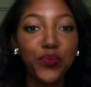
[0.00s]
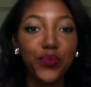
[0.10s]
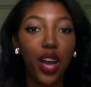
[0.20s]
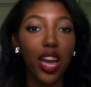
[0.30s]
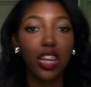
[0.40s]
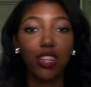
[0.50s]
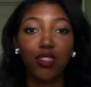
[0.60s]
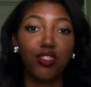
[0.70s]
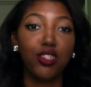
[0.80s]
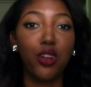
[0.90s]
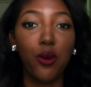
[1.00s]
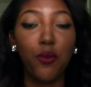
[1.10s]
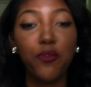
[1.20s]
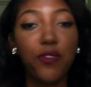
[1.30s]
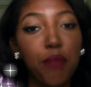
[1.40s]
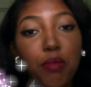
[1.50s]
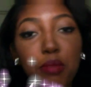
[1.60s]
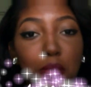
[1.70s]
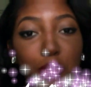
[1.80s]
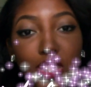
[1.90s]
and, you know, family
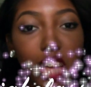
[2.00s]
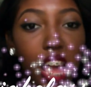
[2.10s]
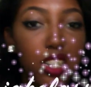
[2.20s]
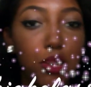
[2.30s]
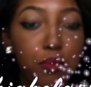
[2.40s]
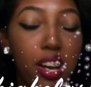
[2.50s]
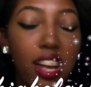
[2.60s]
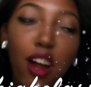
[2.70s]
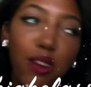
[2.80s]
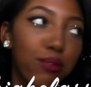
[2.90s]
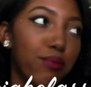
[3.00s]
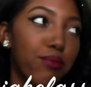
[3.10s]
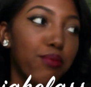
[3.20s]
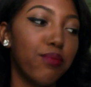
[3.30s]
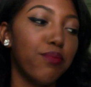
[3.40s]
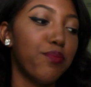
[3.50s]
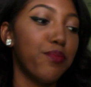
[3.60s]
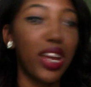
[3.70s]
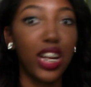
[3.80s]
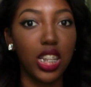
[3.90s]
members to catch up on. I don't
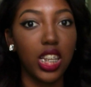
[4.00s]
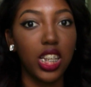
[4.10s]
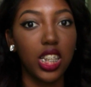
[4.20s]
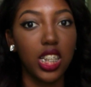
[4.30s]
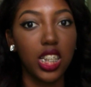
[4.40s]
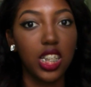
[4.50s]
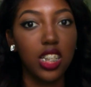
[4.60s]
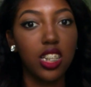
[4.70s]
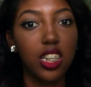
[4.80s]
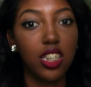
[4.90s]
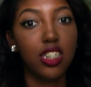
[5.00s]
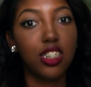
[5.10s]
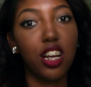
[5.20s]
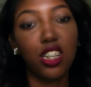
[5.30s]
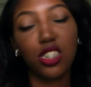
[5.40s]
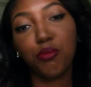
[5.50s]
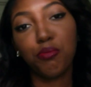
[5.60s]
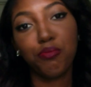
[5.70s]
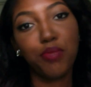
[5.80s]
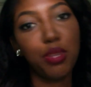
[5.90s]
barely talk to
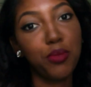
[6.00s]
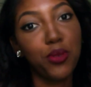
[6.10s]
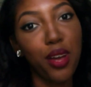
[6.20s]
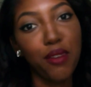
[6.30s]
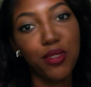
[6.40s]
people every